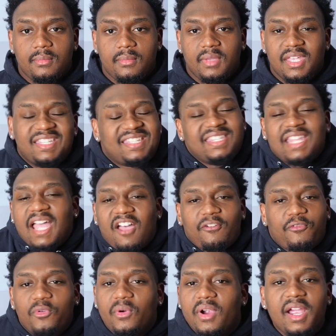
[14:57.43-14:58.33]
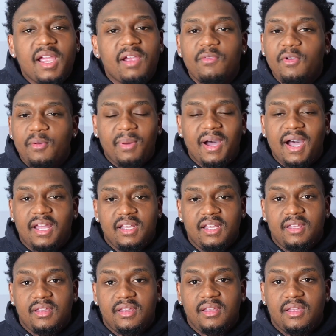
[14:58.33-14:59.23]
It's not for
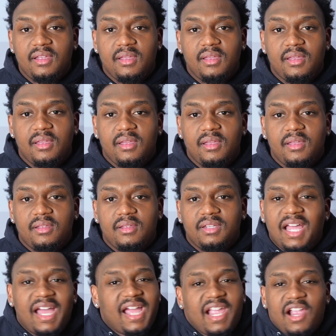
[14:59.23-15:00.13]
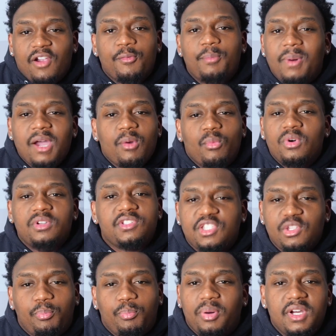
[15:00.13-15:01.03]
everybody. Not everybody
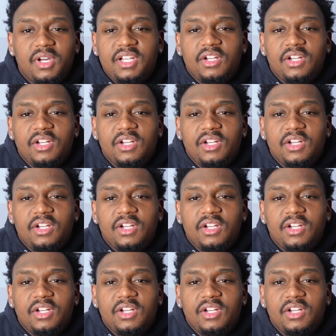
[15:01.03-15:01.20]
wants to put